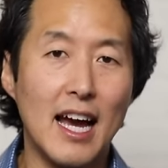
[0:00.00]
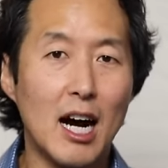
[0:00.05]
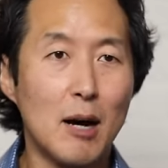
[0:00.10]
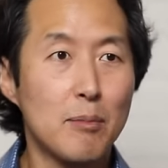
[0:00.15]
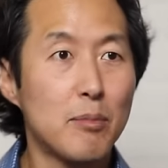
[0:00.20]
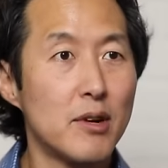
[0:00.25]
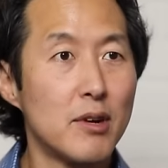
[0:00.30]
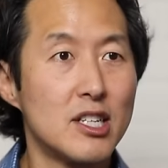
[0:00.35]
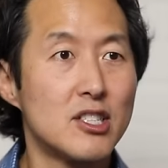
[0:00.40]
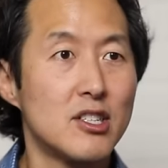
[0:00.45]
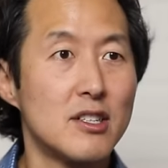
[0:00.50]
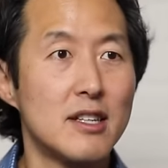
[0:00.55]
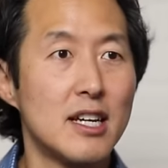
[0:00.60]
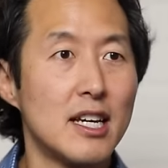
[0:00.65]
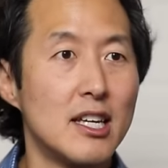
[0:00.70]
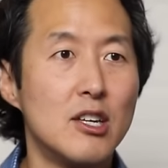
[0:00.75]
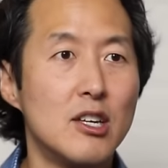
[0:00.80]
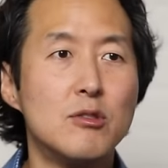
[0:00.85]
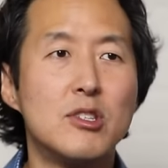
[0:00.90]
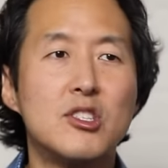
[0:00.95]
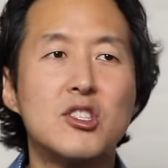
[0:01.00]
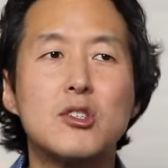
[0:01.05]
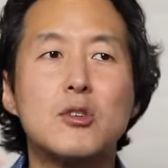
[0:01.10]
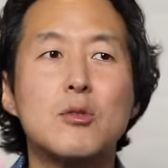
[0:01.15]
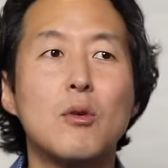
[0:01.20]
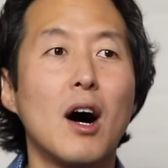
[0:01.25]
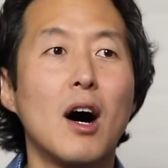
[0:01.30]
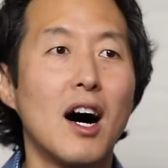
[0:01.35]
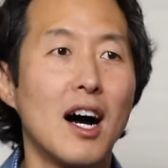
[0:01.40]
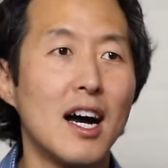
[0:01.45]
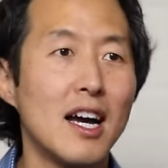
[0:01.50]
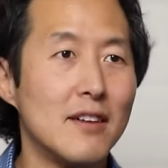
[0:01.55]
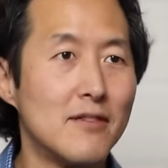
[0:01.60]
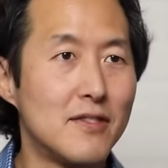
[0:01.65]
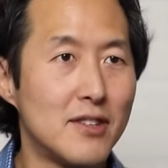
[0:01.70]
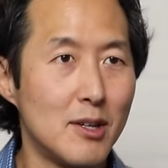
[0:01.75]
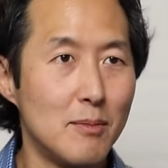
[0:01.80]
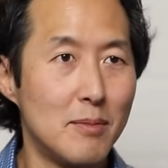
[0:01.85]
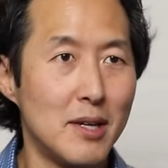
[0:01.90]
operation that you strive to